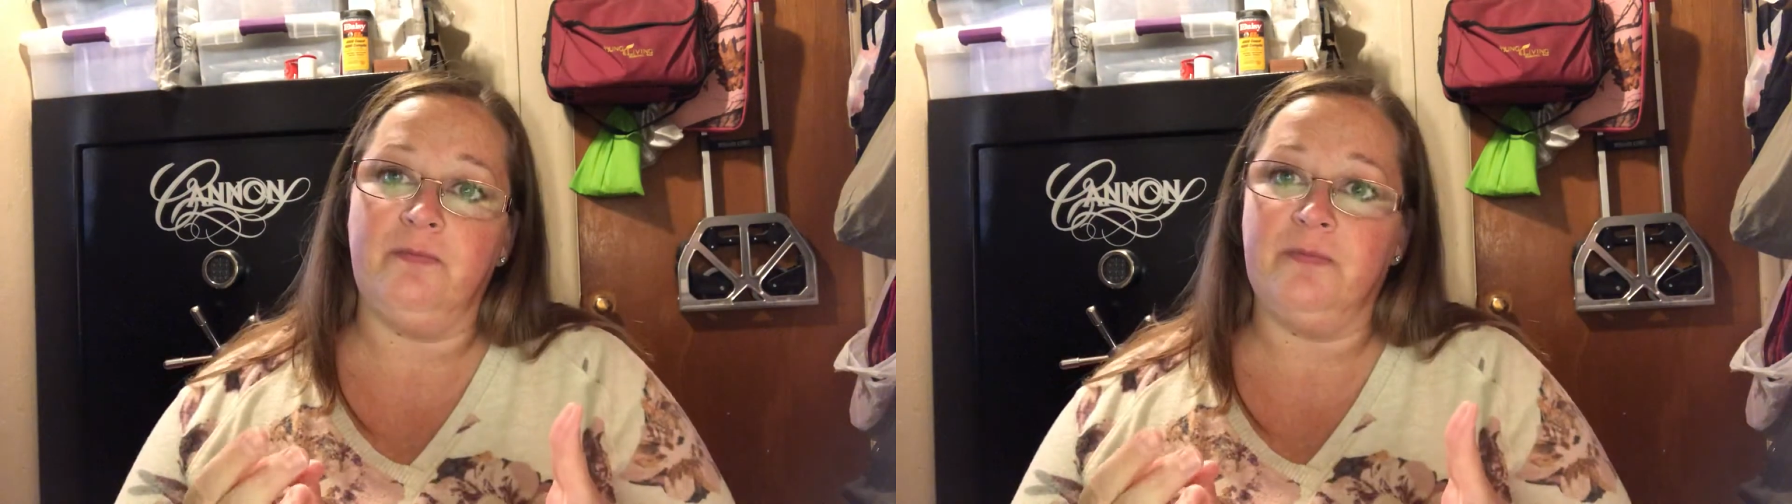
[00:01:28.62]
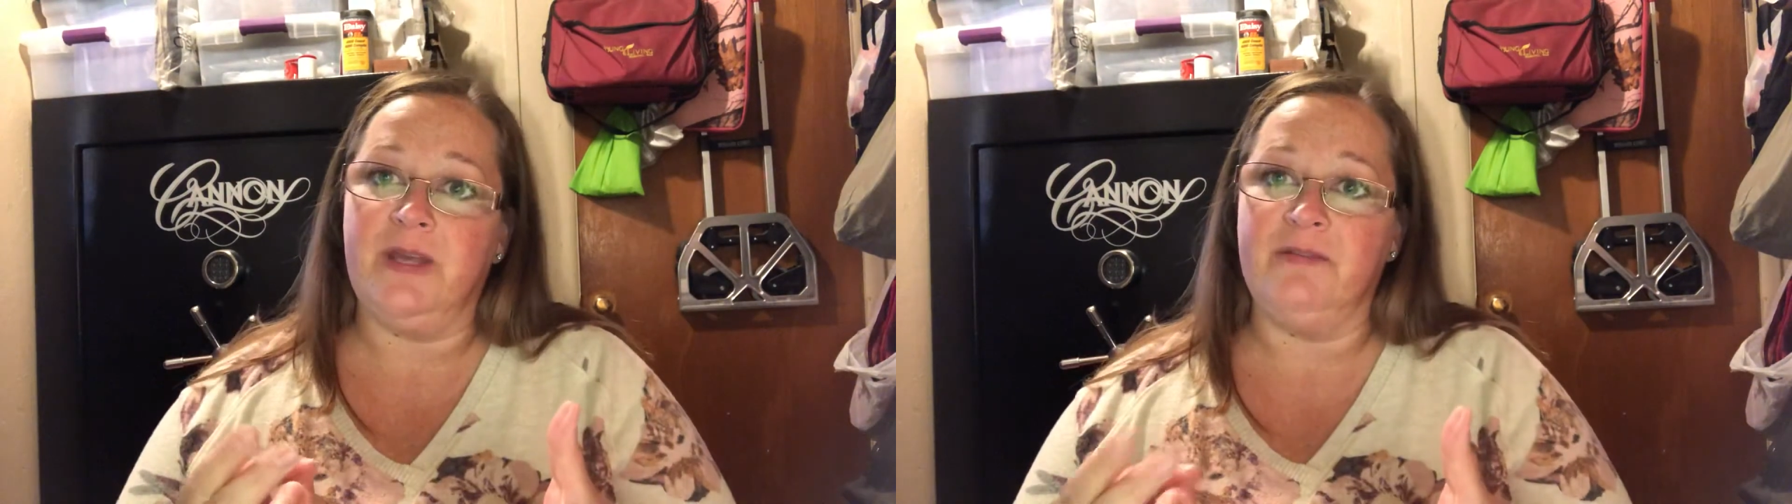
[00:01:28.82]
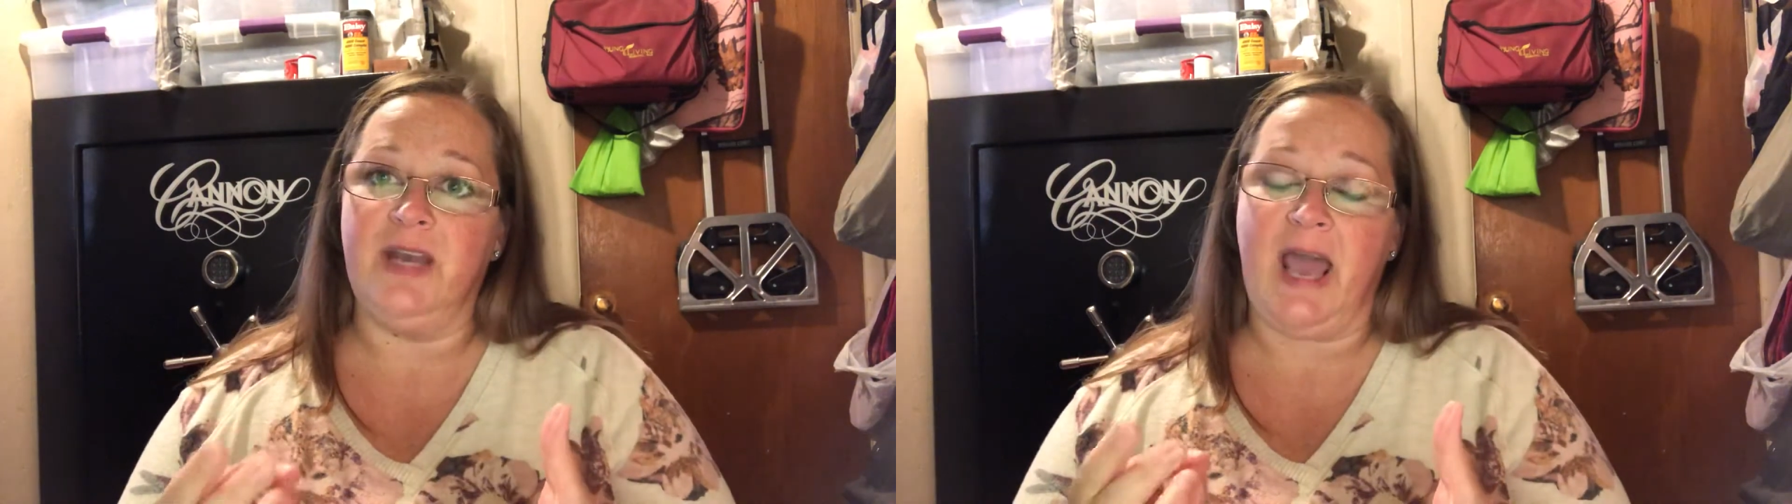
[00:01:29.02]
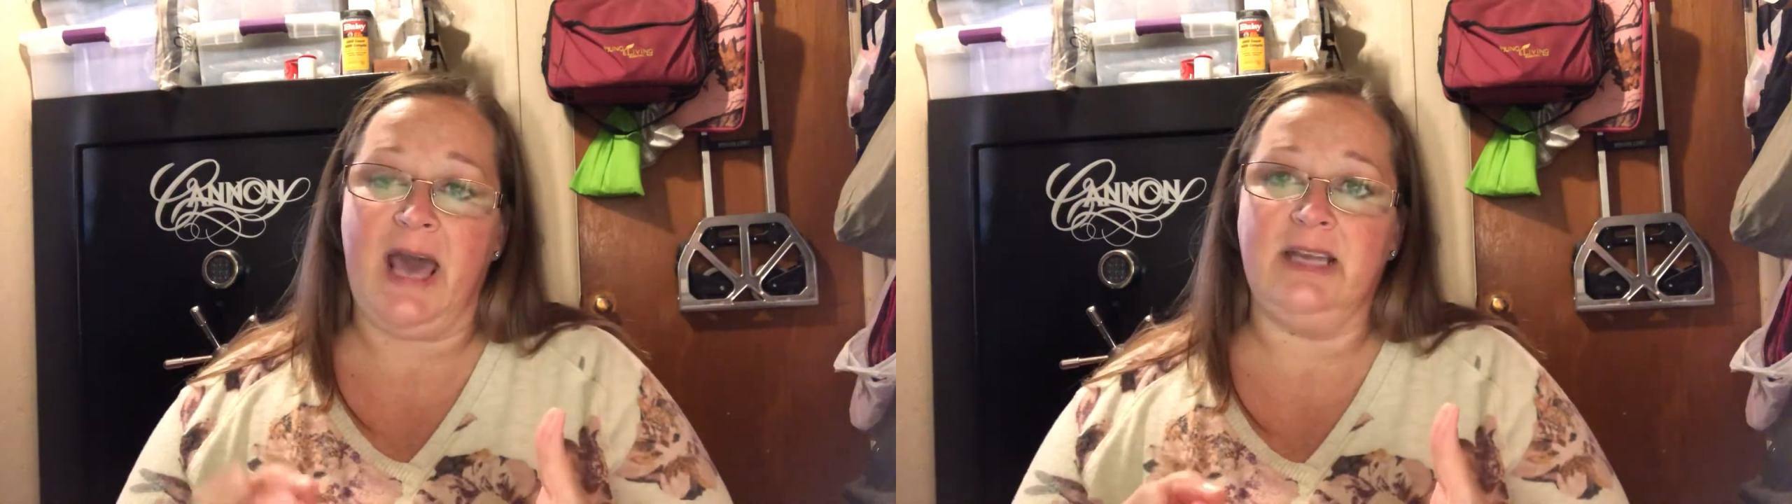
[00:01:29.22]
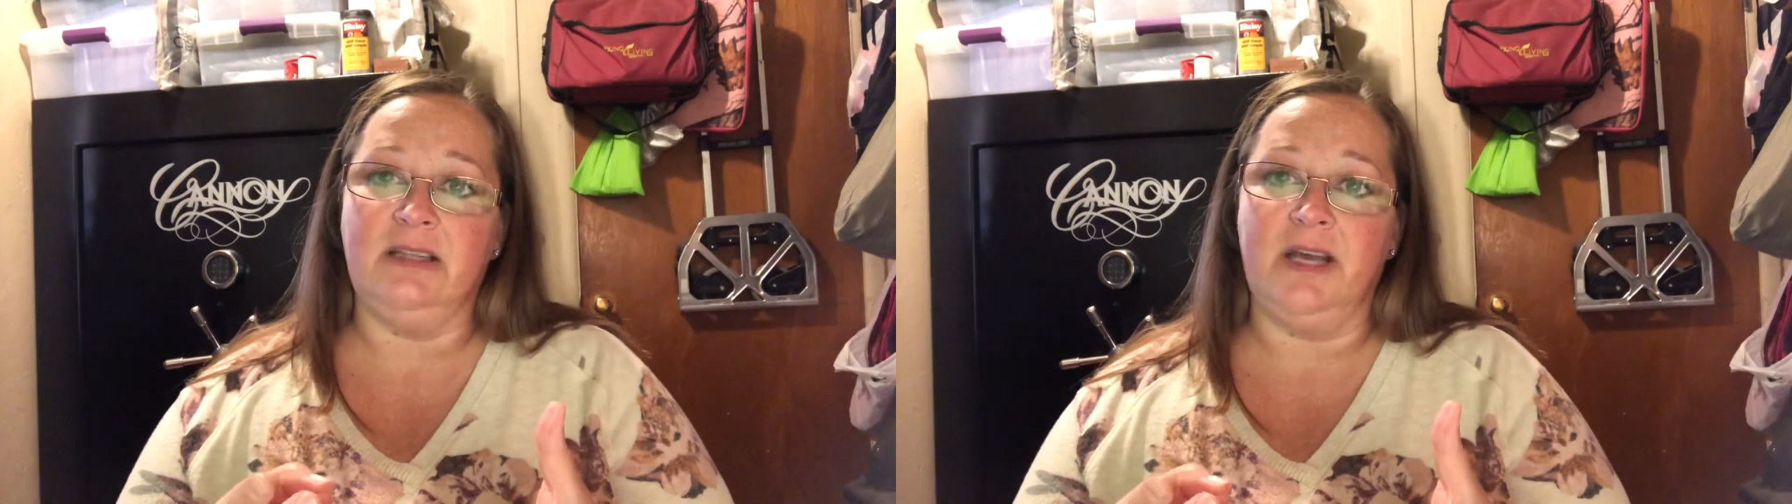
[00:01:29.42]
give an
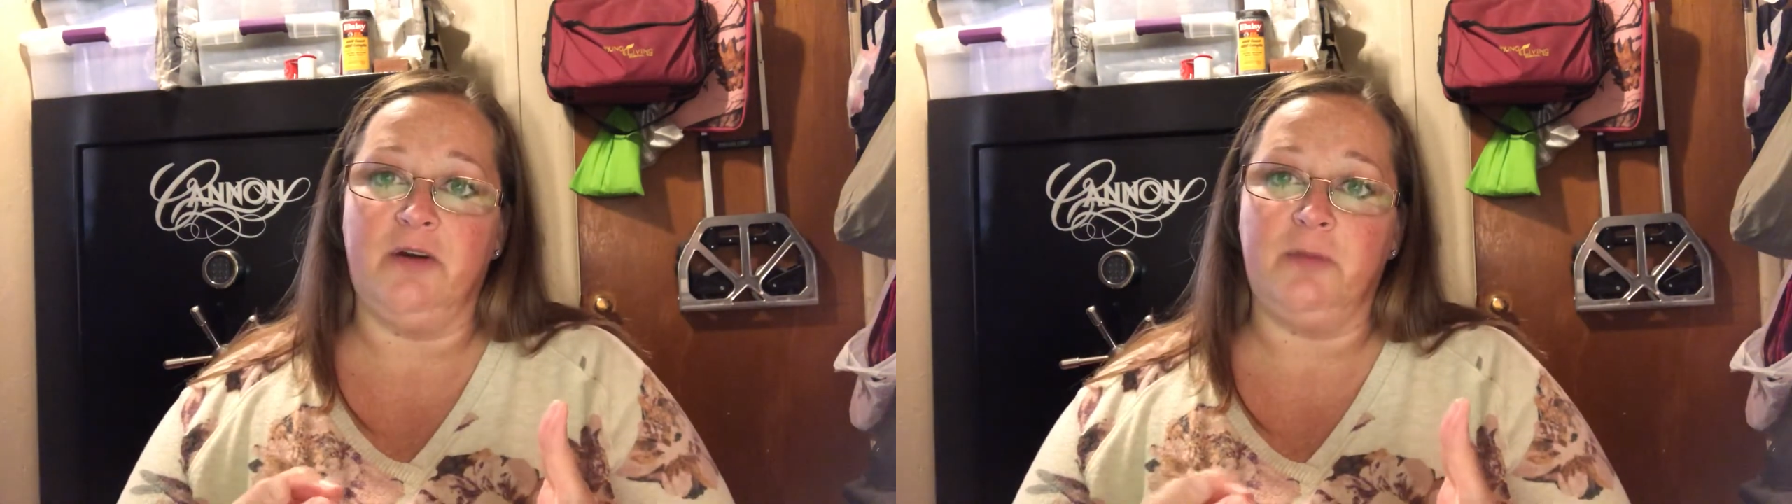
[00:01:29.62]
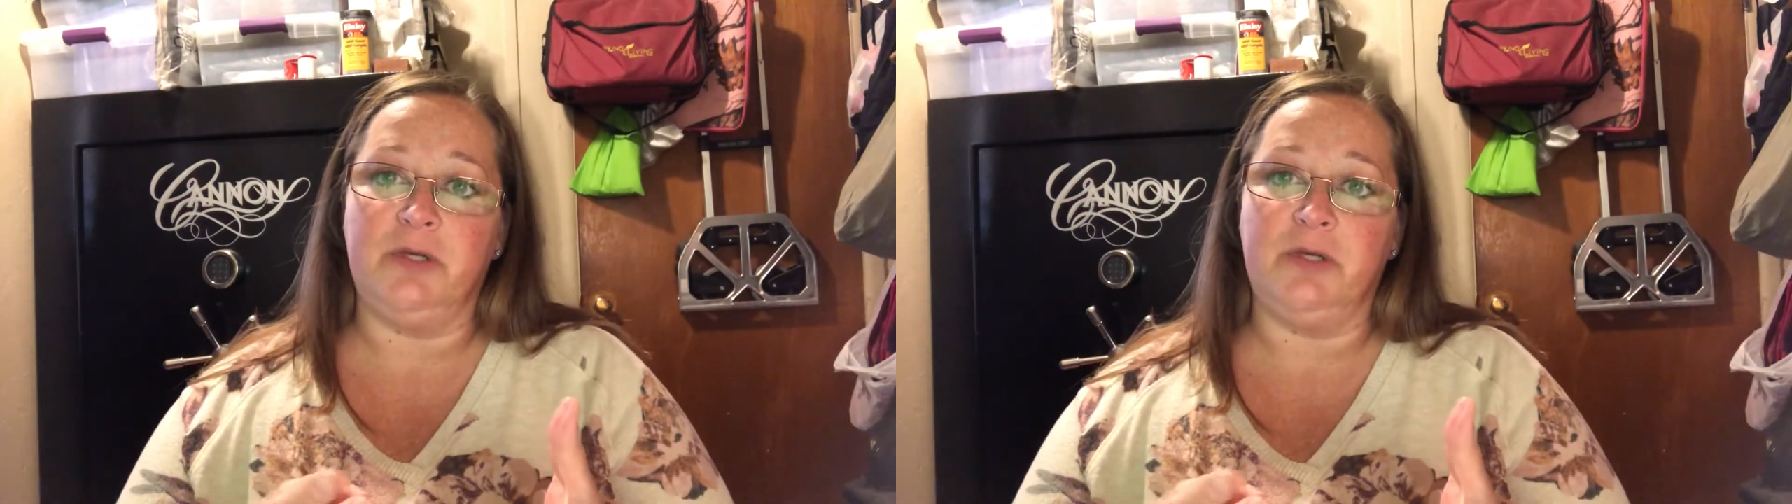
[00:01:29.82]
added layer of